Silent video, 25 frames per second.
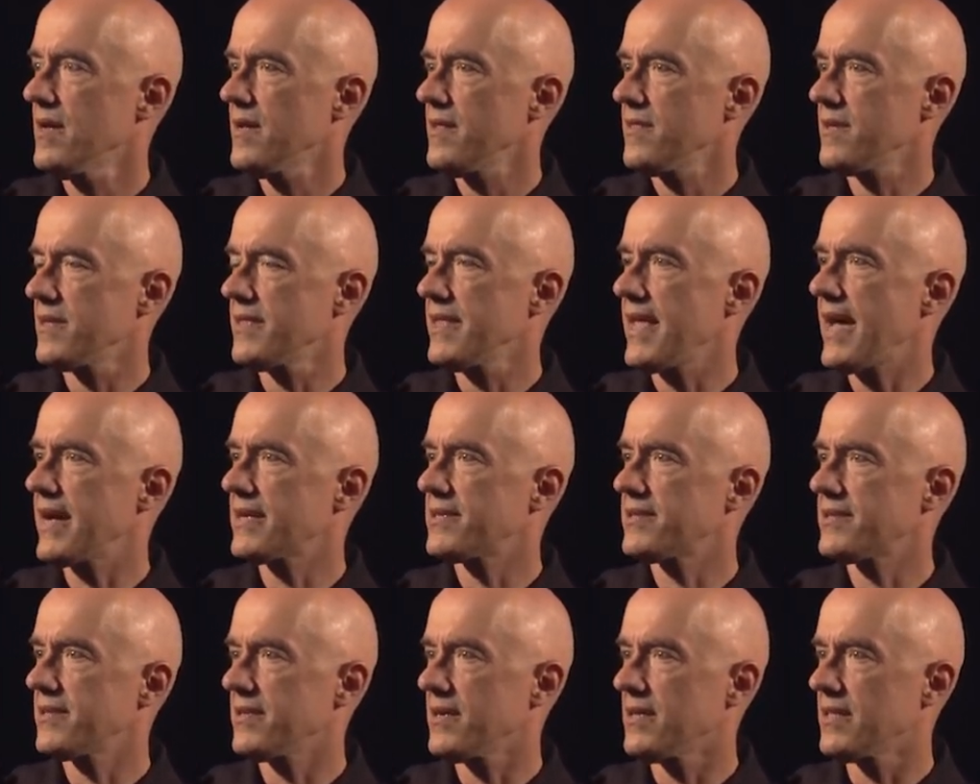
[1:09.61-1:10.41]
The
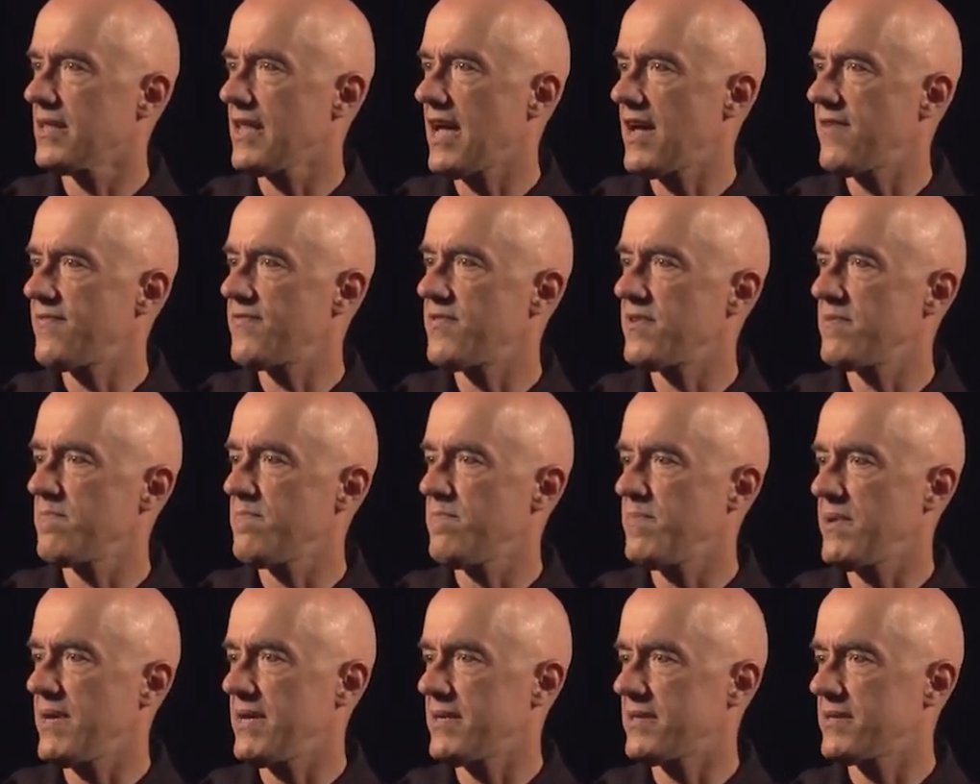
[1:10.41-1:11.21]
next
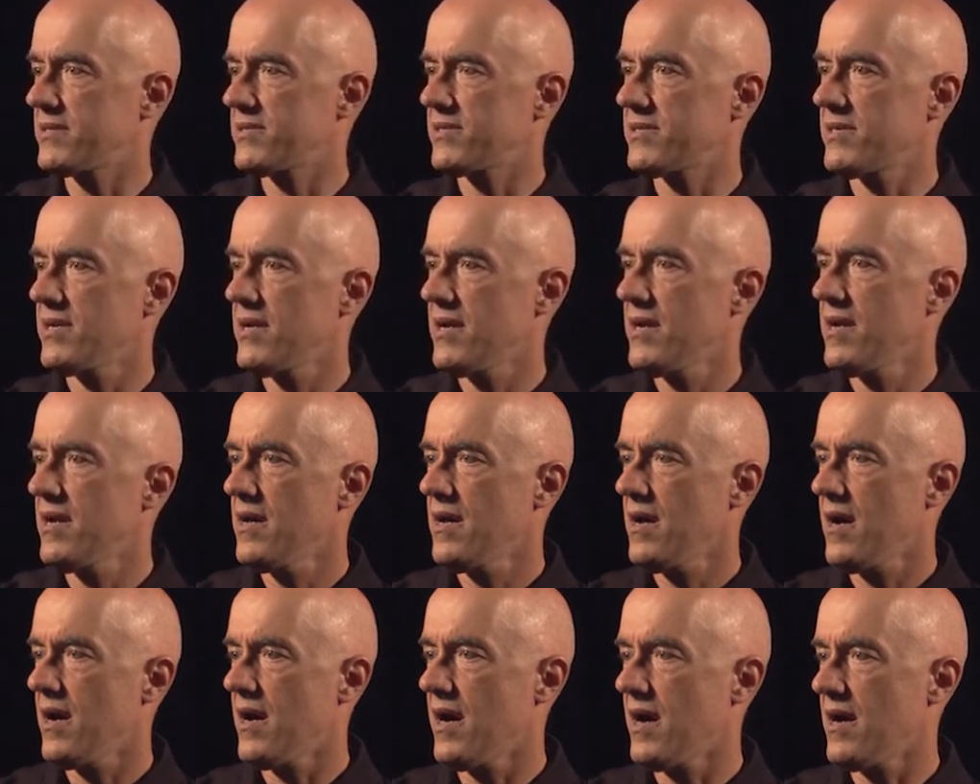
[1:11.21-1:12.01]
11 bits
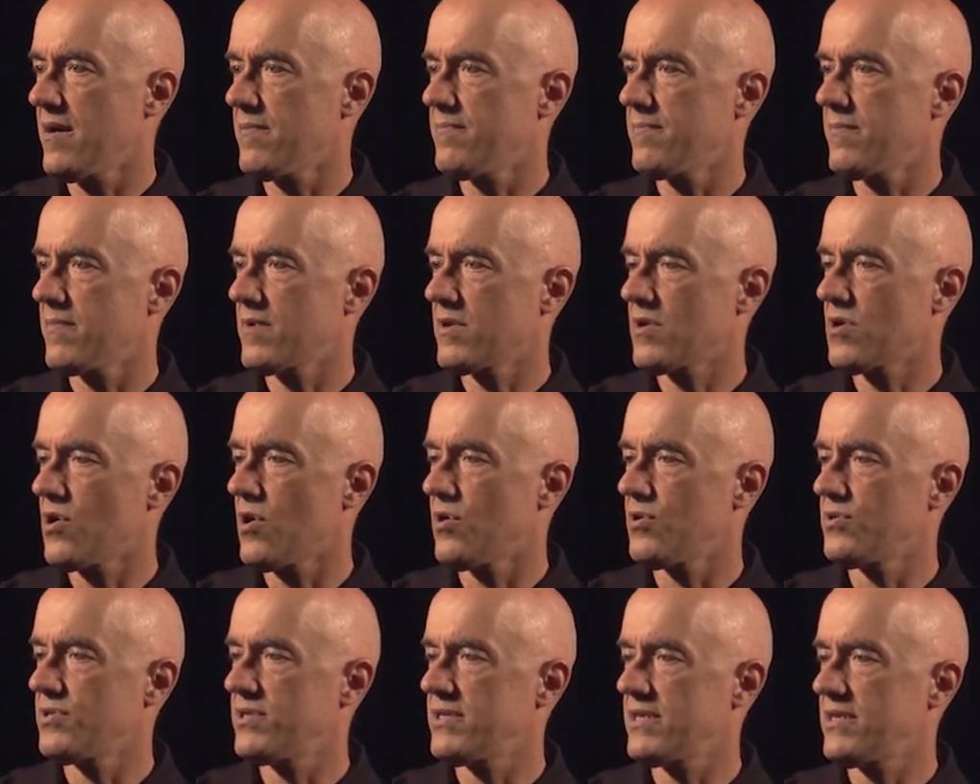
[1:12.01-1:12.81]
um,
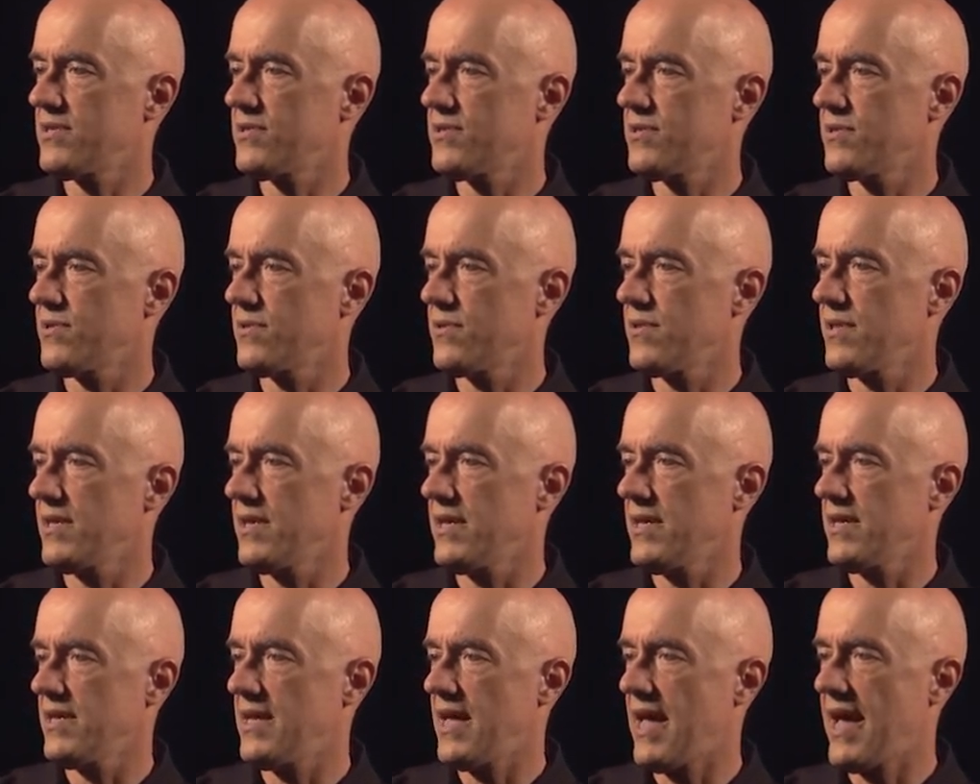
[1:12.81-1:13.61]
goes into
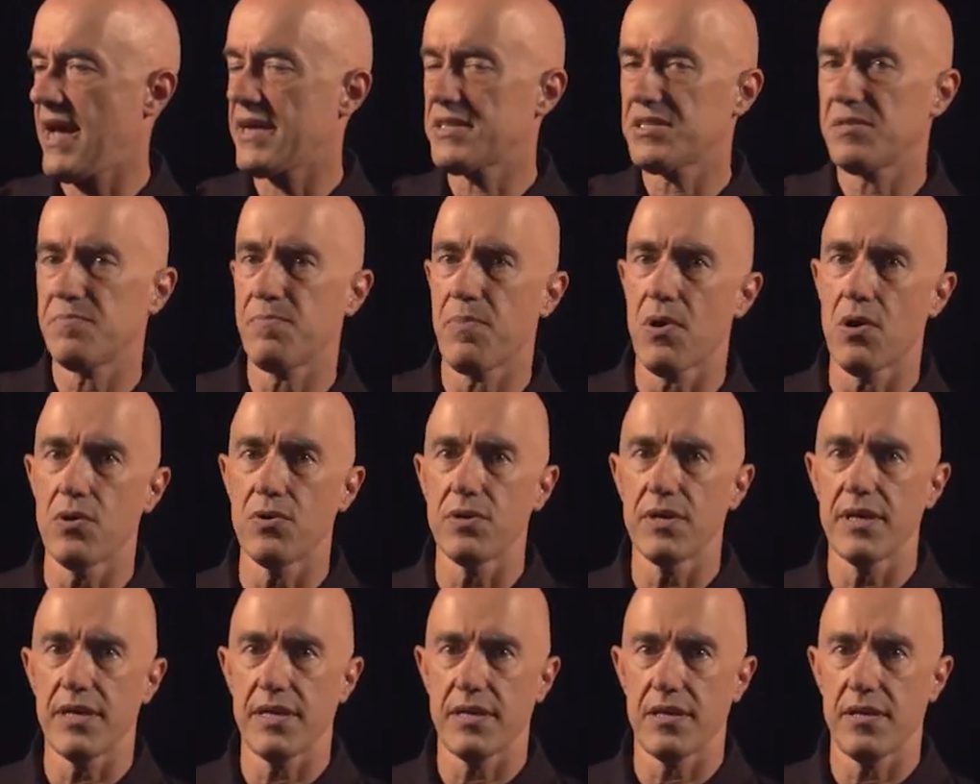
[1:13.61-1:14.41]
the
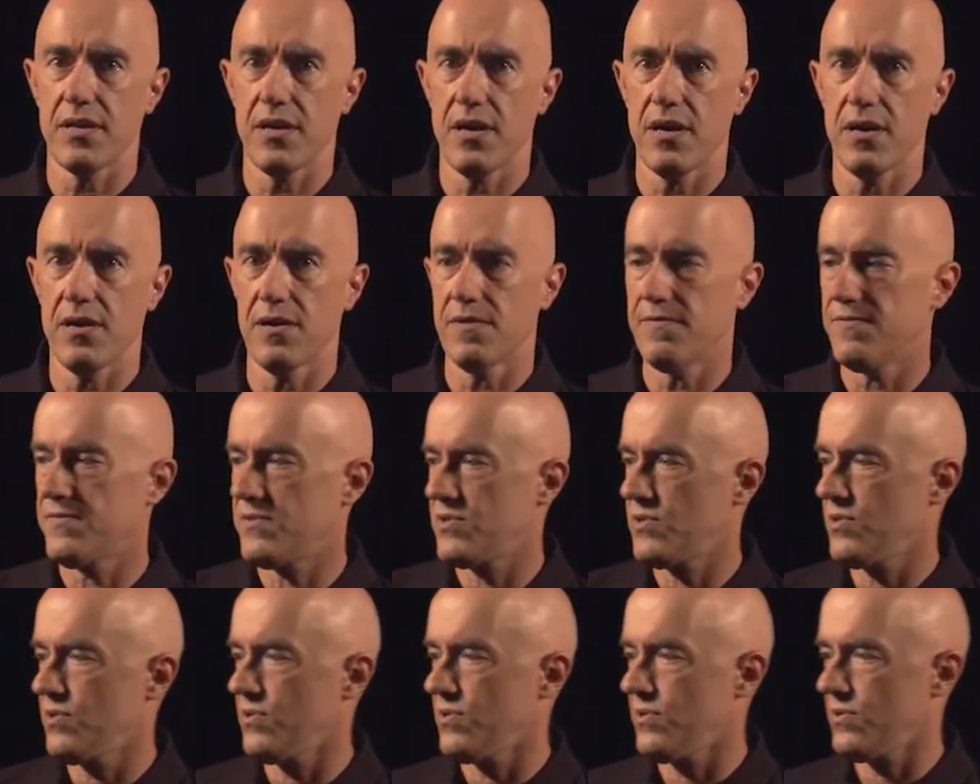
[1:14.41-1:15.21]
exponent of
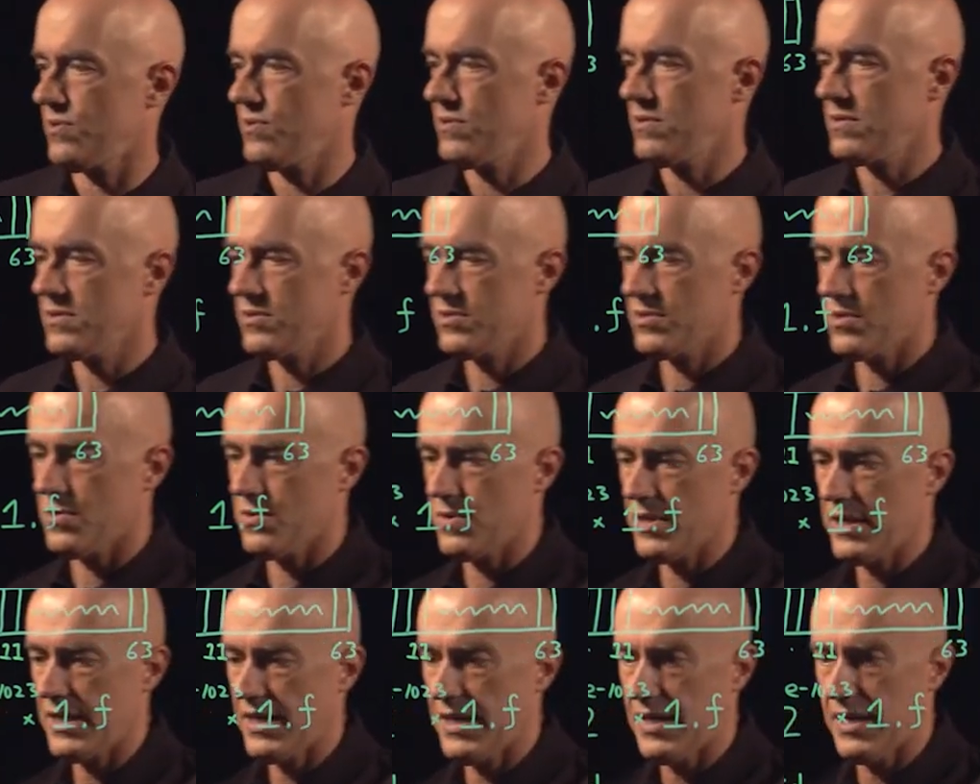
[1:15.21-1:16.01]
2.
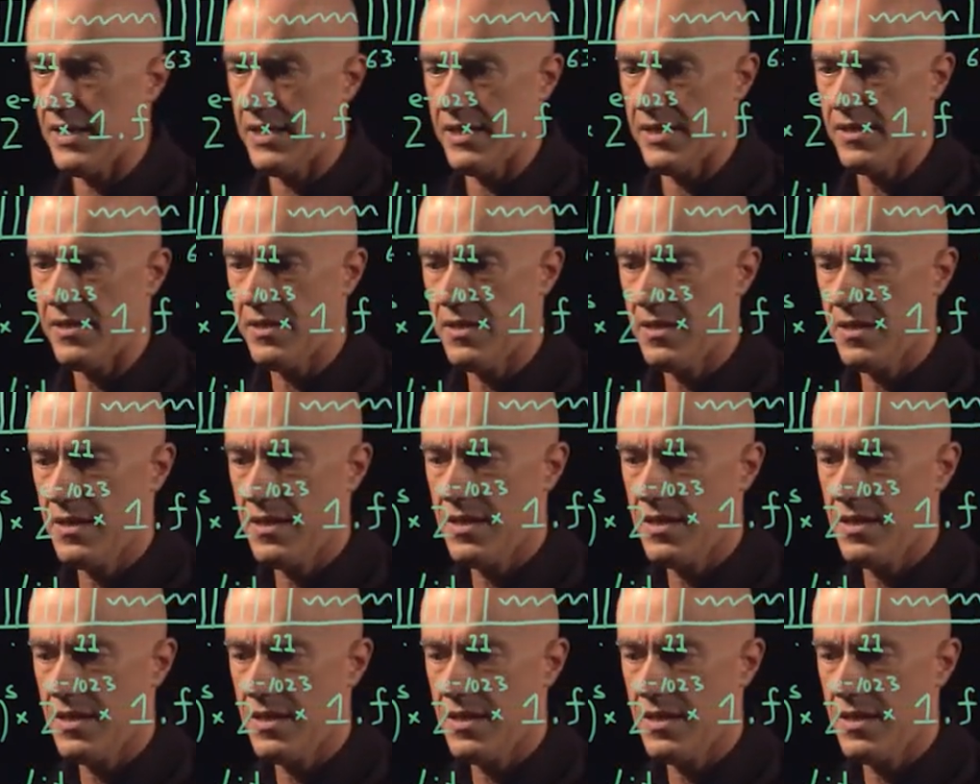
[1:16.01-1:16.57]
So E